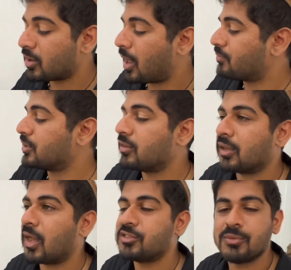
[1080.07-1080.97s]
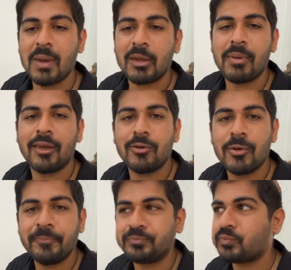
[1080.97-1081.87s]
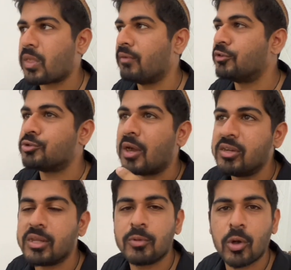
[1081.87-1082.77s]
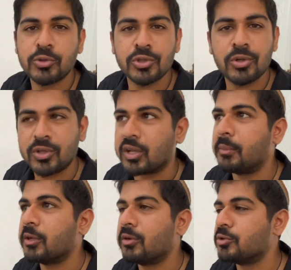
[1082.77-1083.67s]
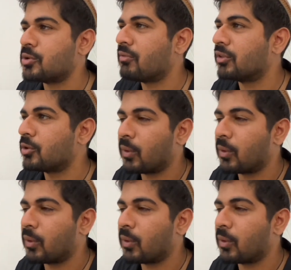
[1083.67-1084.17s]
And I think, like, as a backpacker, if you're trying to keep kosher, or you're coming here to travel and you